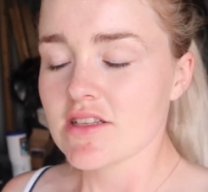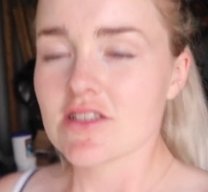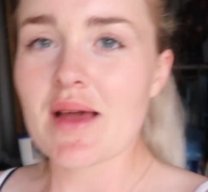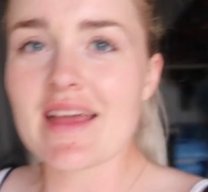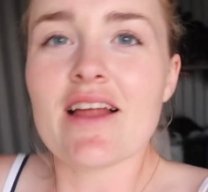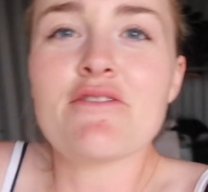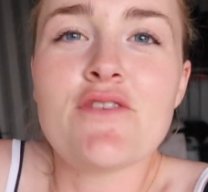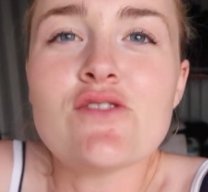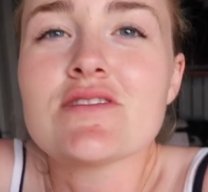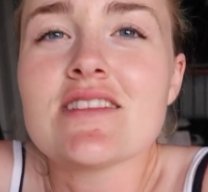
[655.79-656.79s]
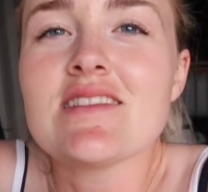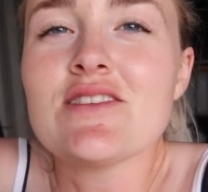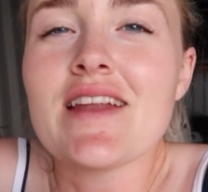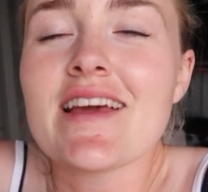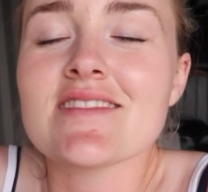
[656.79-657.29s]
So where he like folds his
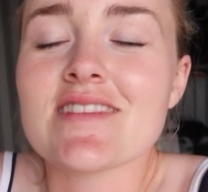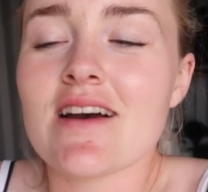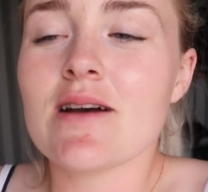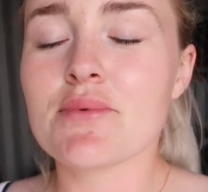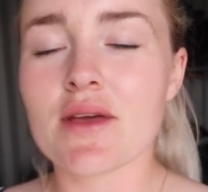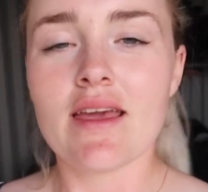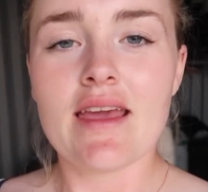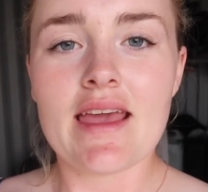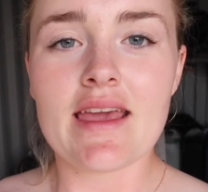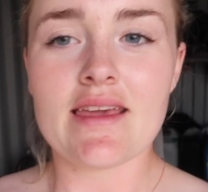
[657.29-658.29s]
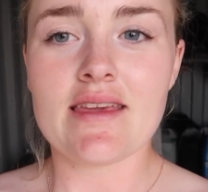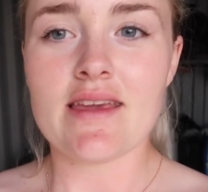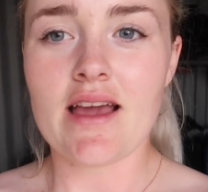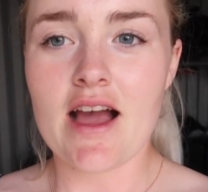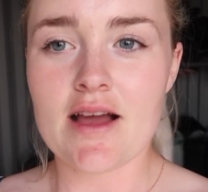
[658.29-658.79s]
little legs up,
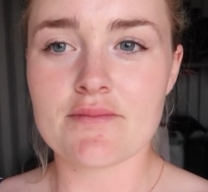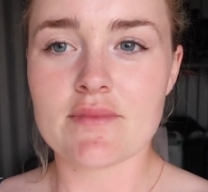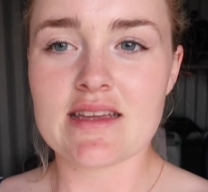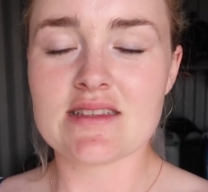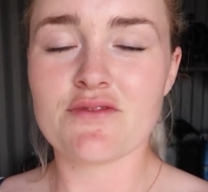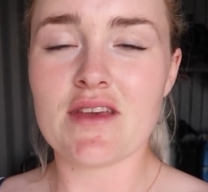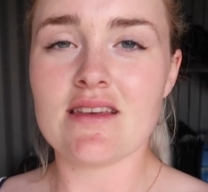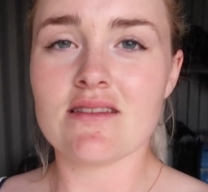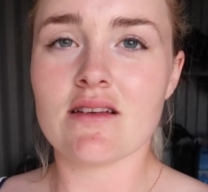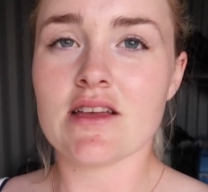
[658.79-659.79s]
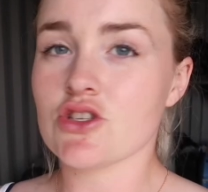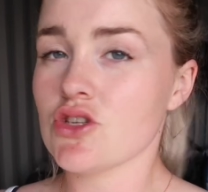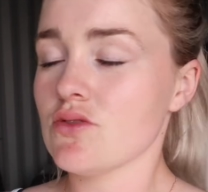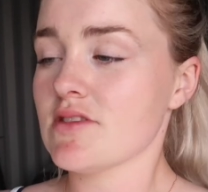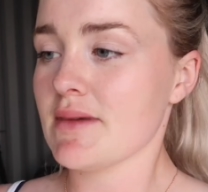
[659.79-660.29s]
his
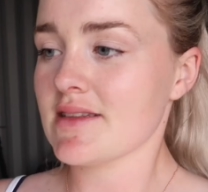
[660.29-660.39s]
shoes